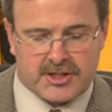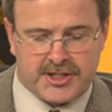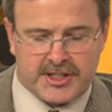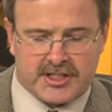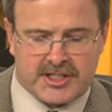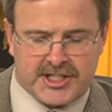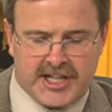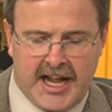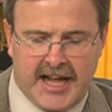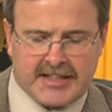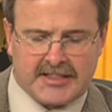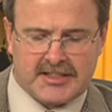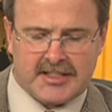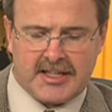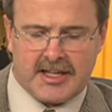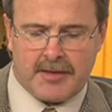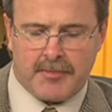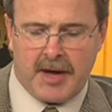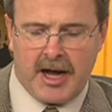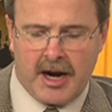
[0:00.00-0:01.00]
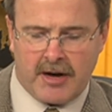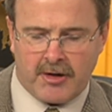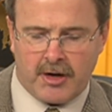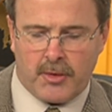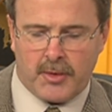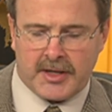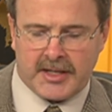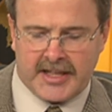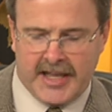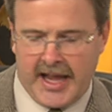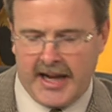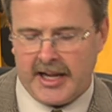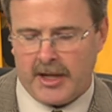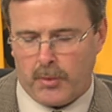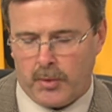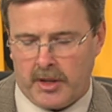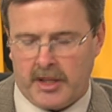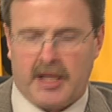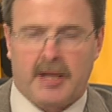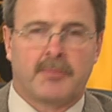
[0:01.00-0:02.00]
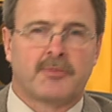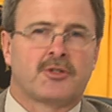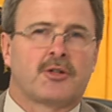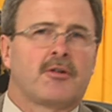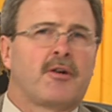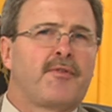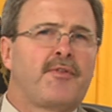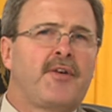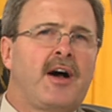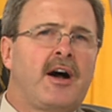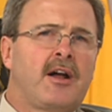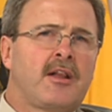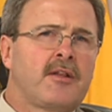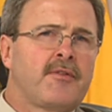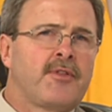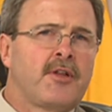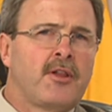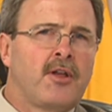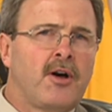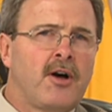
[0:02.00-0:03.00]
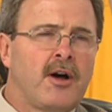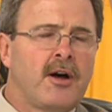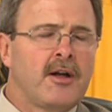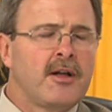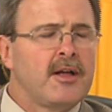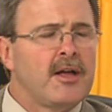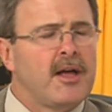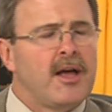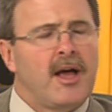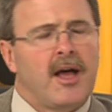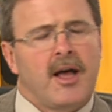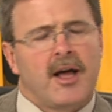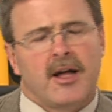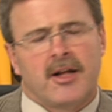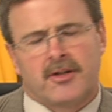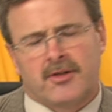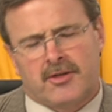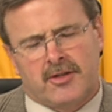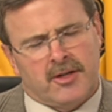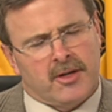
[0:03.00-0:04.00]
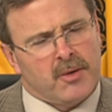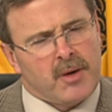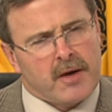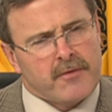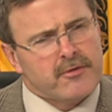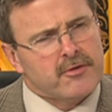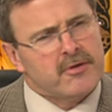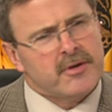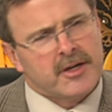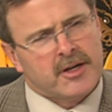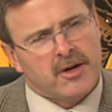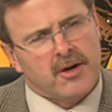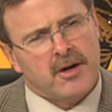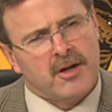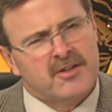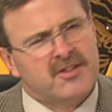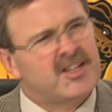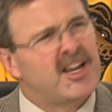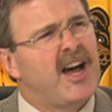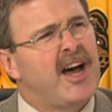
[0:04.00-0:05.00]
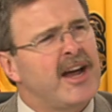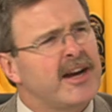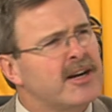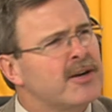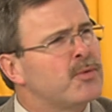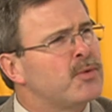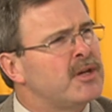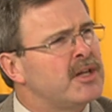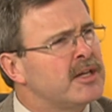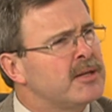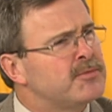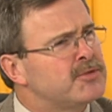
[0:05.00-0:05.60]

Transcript: J.C. Amaro and Kenny Williams are afoul of the law. Do you ever recall Tiger Williams